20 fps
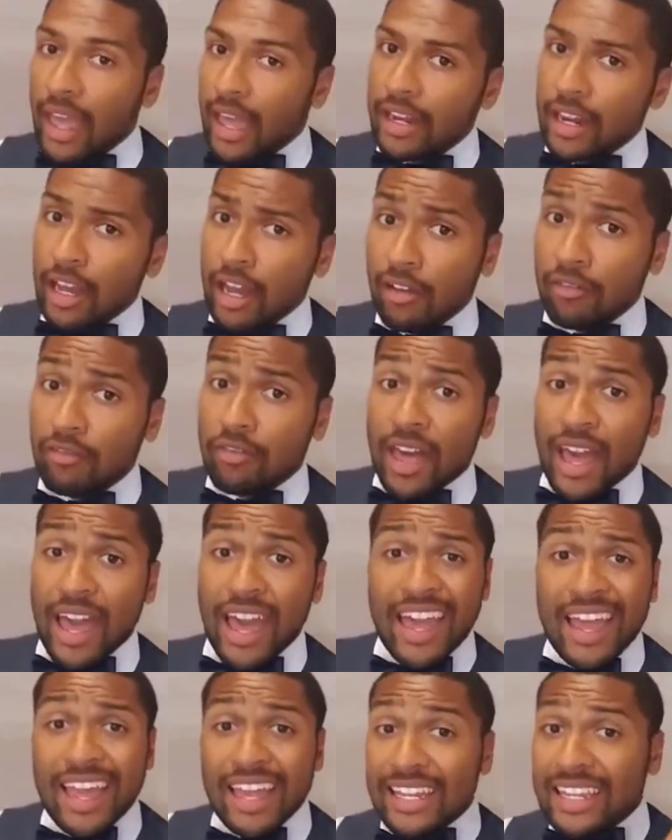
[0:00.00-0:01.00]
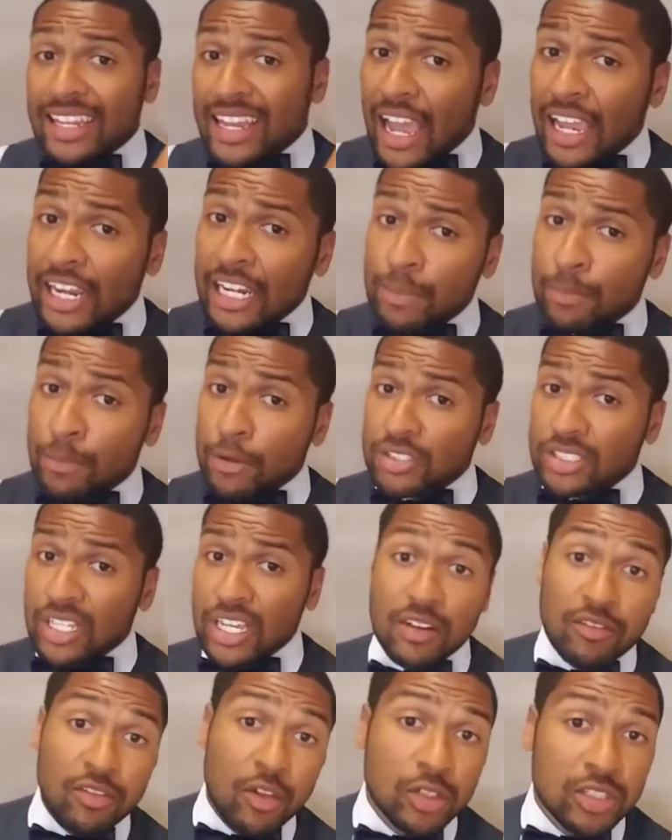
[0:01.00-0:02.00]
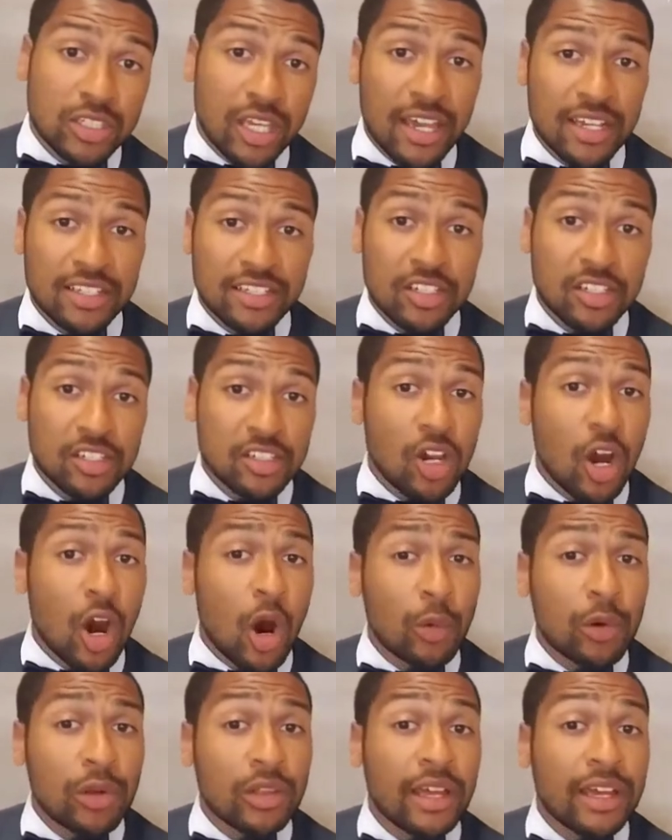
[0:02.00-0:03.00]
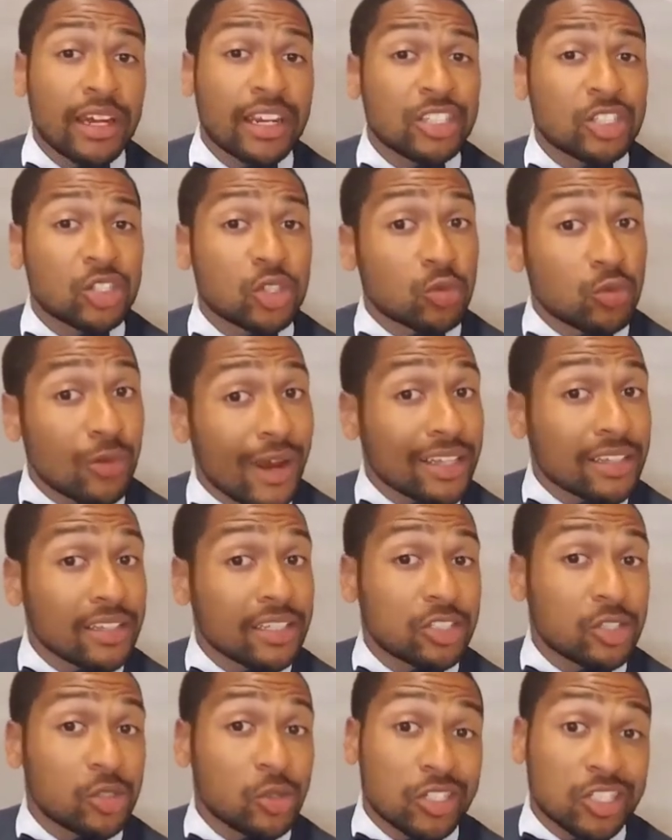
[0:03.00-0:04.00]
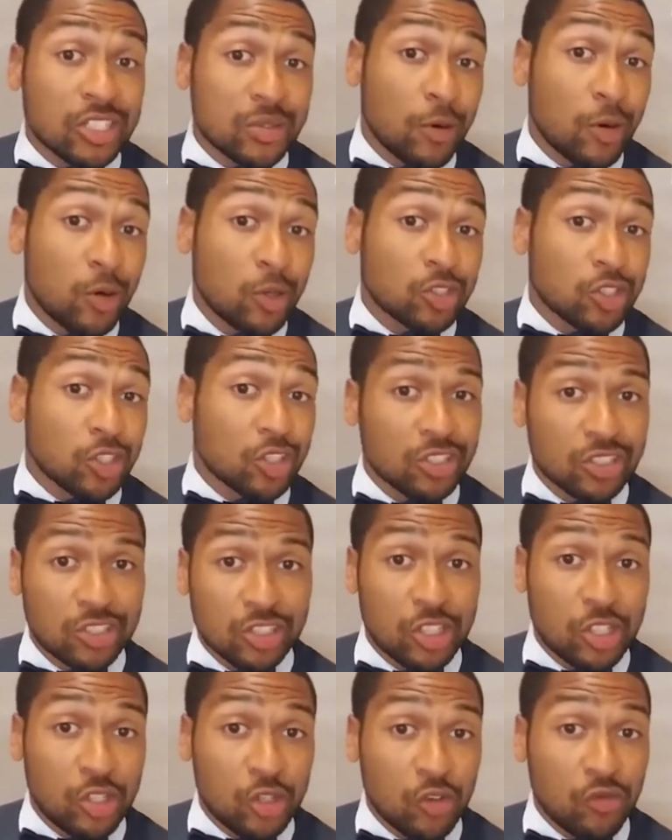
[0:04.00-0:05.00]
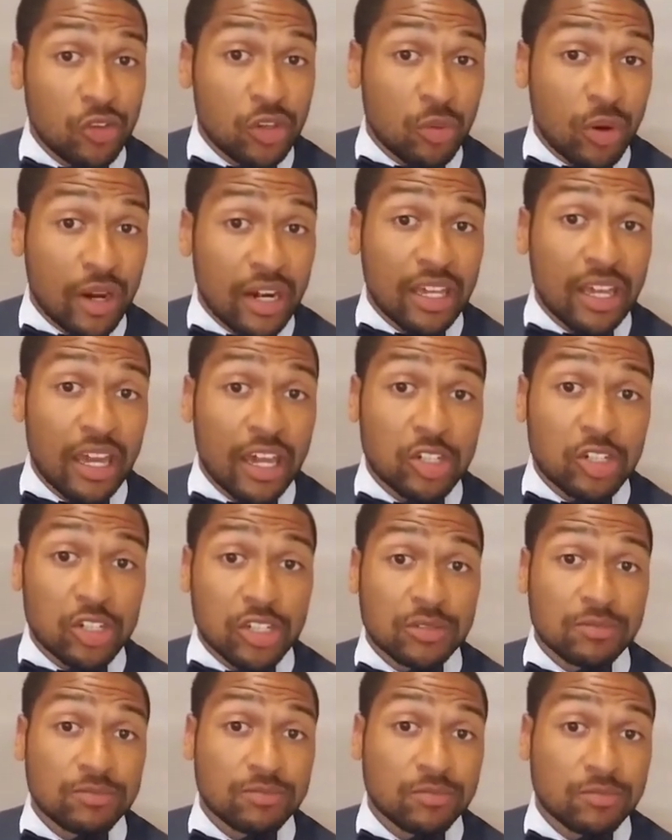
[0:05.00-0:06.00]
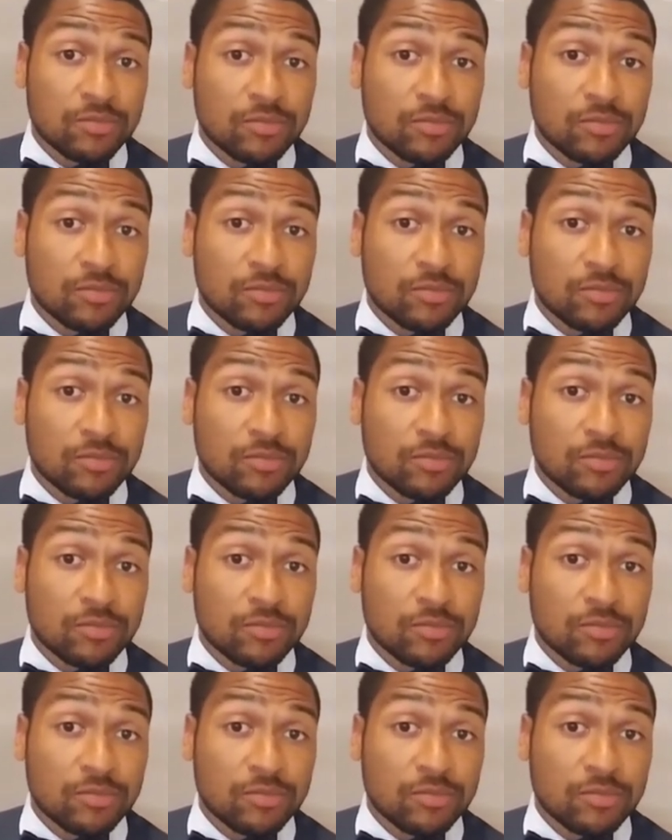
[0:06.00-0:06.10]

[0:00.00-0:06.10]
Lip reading: And of that, 90% of those cases are related directly to exposure to UV radiation.